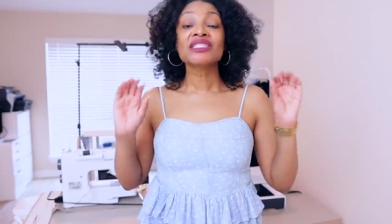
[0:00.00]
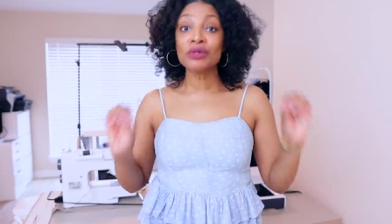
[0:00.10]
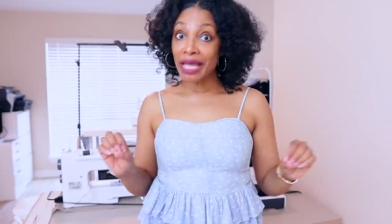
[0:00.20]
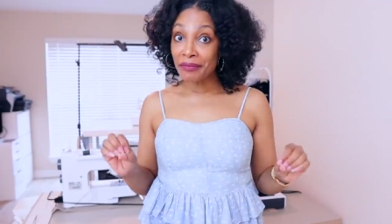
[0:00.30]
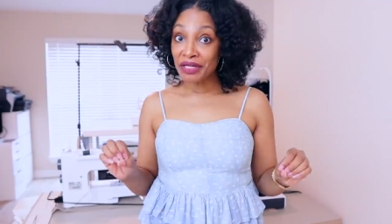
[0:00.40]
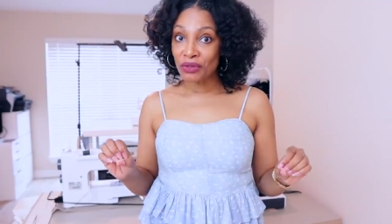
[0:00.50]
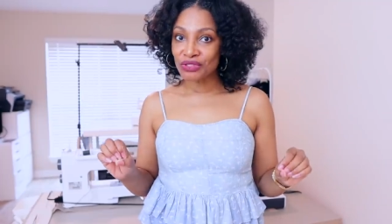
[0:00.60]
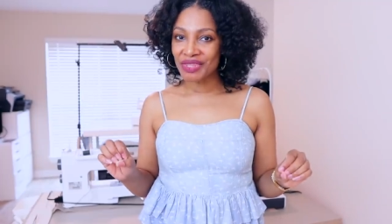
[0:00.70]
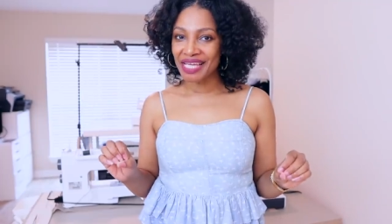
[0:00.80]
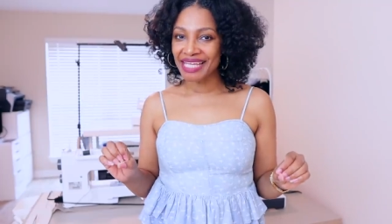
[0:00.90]
so let me know
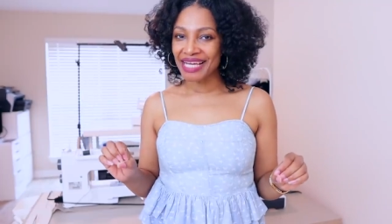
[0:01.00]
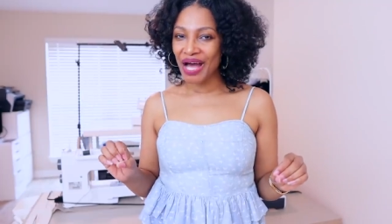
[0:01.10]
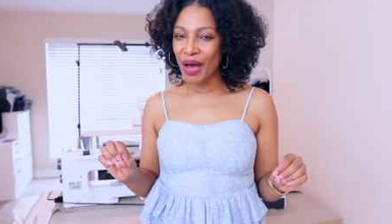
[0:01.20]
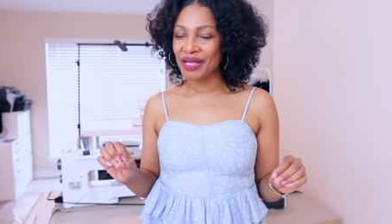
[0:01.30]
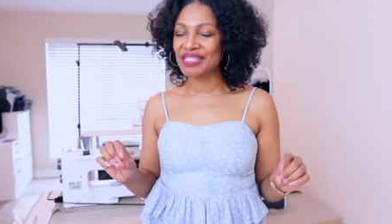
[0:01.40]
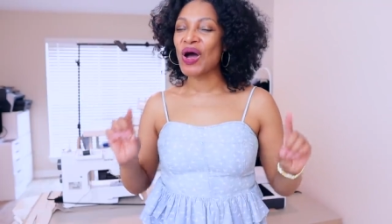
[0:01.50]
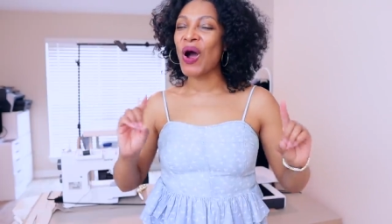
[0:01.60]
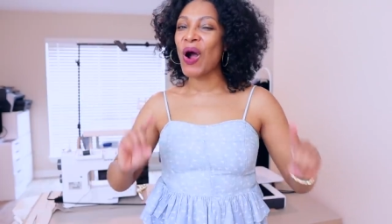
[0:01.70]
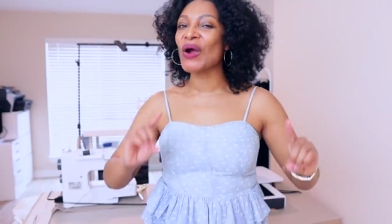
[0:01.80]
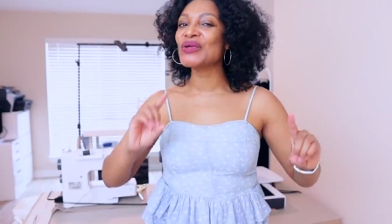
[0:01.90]
what you think in the comments.
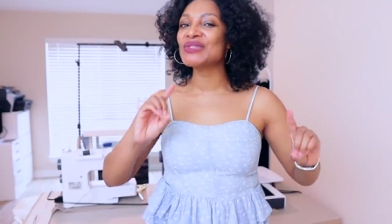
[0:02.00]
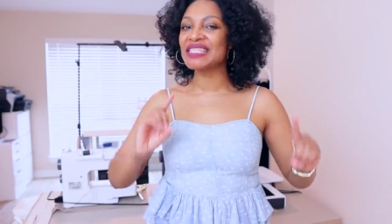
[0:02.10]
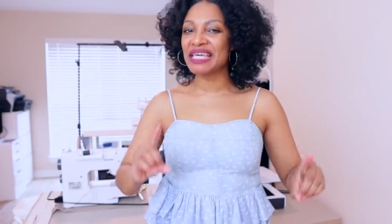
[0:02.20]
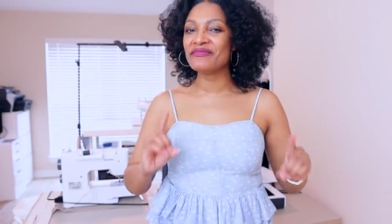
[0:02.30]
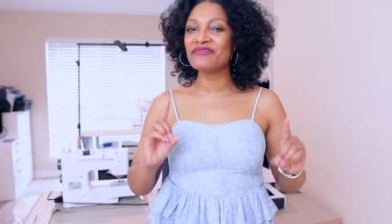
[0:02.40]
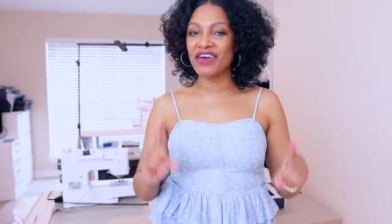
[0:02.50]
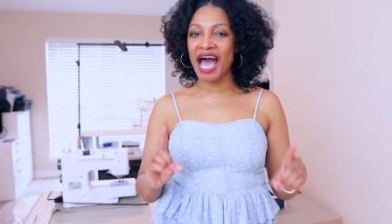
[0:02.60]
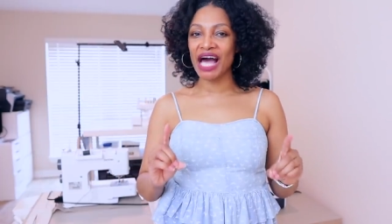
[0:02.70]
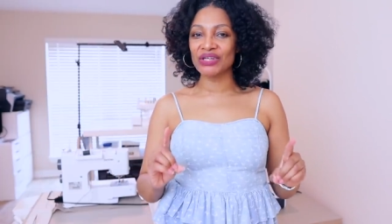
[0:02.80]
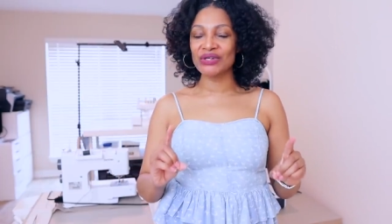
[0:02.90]
Are you Team
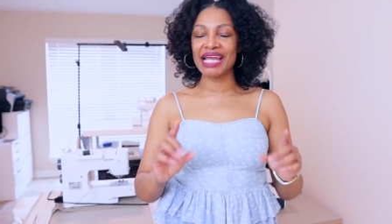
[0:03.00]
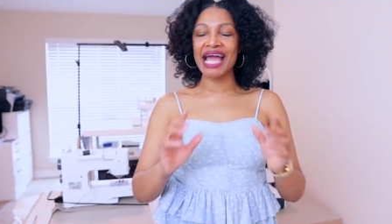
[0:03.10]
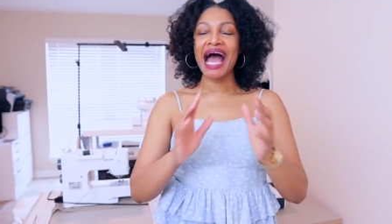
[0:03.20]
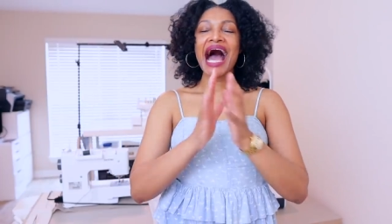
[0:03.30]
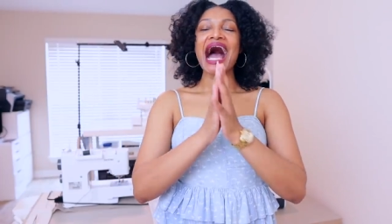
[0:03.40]
Valerie?